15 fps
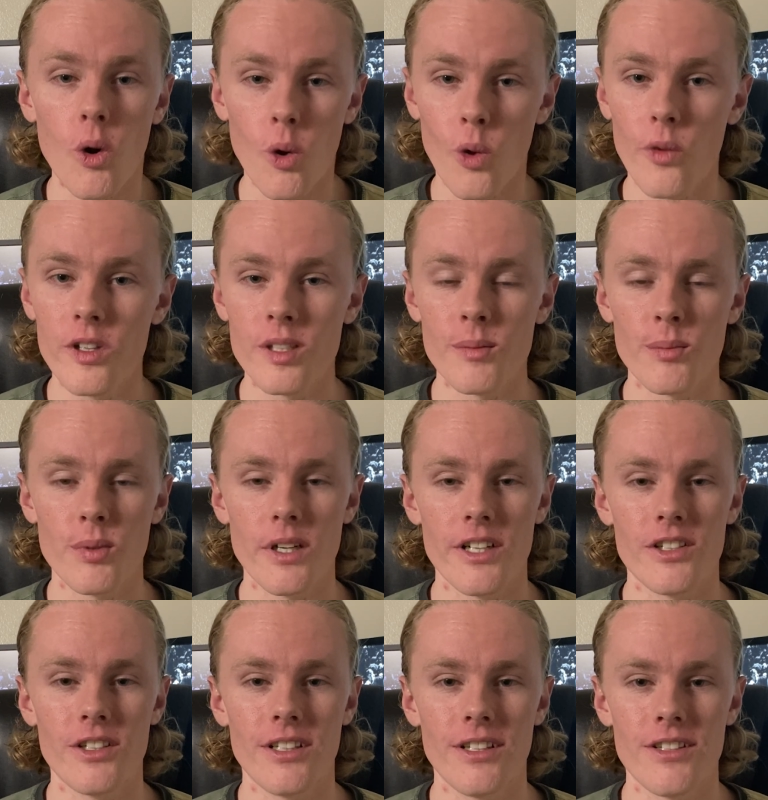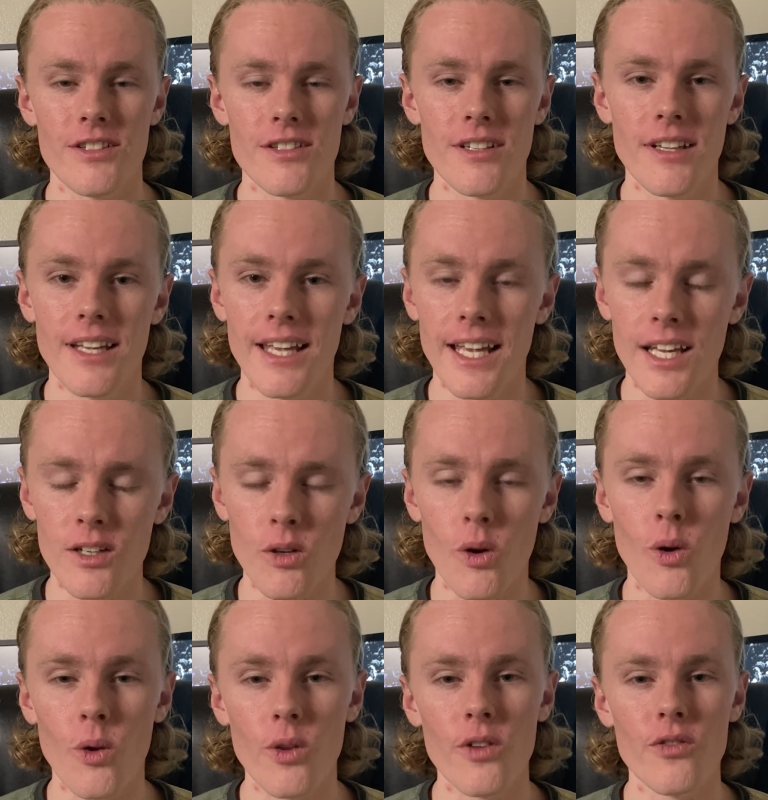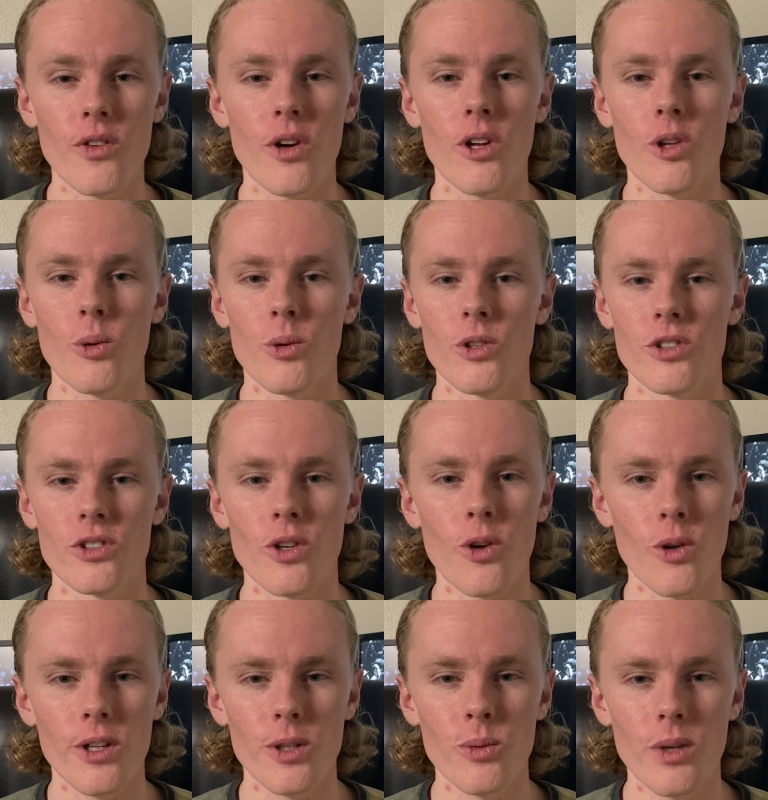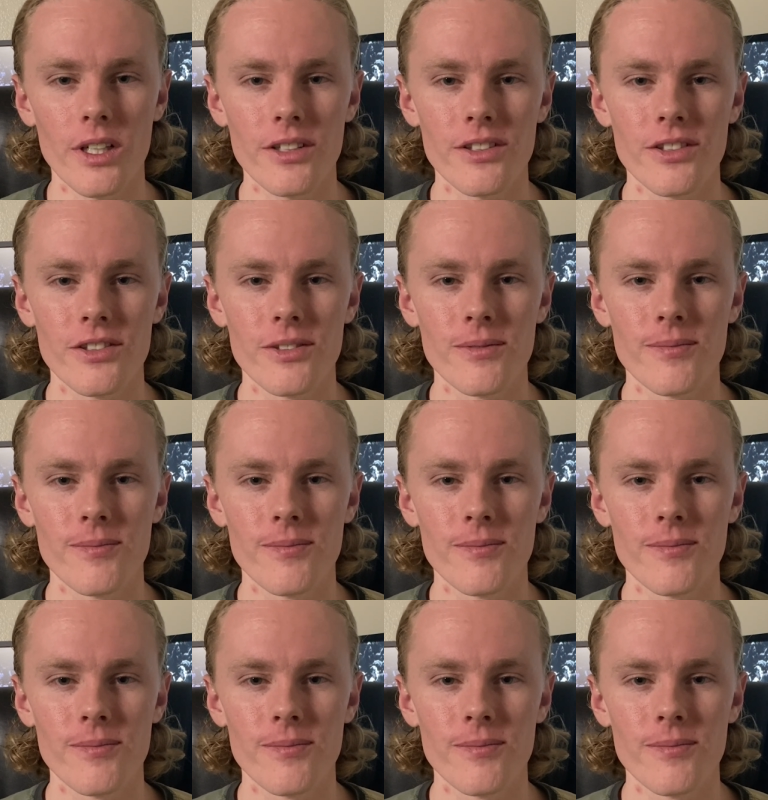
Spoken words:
all the impressions and all the followers all at once.